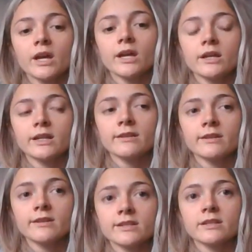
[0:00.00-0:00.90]
And I
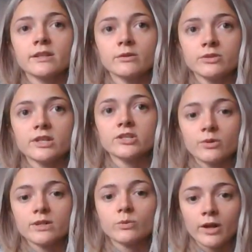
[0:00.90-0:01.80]
think that's a huge
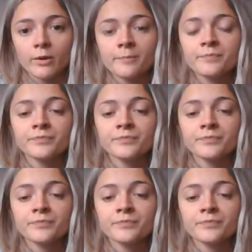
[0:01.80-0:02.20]
issue as well.